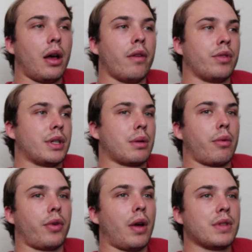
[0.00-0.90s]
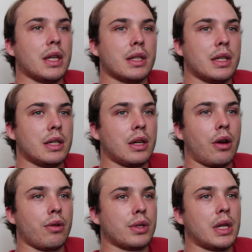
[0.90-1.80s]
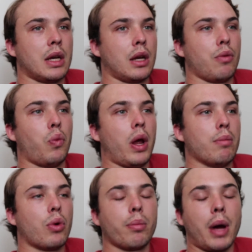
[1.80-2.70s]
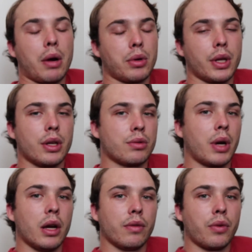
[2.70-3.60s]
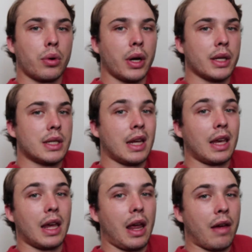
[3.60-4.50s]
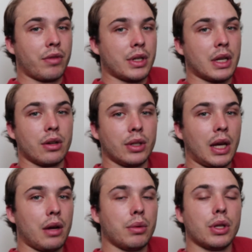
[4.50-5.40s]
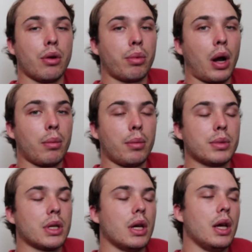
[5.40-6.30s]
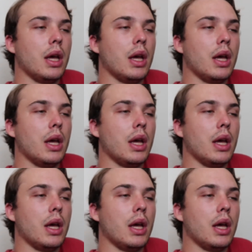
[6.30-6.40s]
Every subwoofer I've seen that's DC Audio is taking way more power than it's rated for, and it's taking it every single day with no problems.